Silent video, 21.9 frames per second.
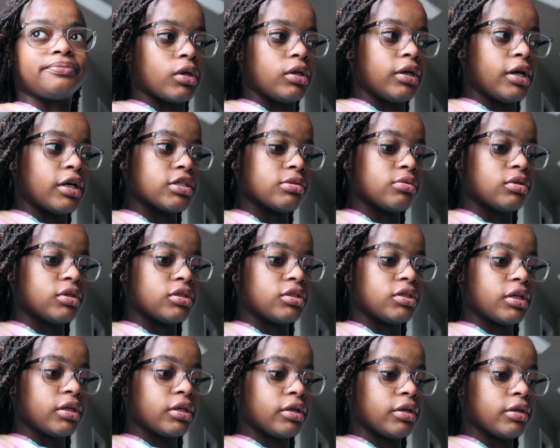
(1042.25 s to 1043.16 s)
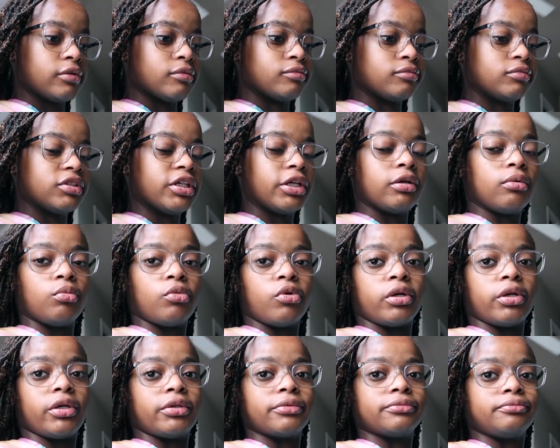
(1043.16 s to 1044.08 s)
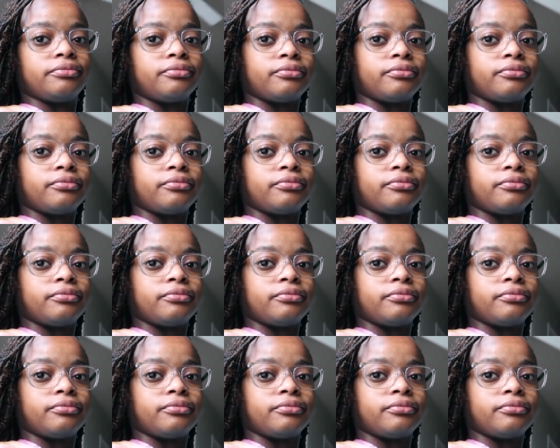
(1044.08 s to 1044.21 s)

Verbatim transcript: Yeah, I just wanted to check in, take a morning,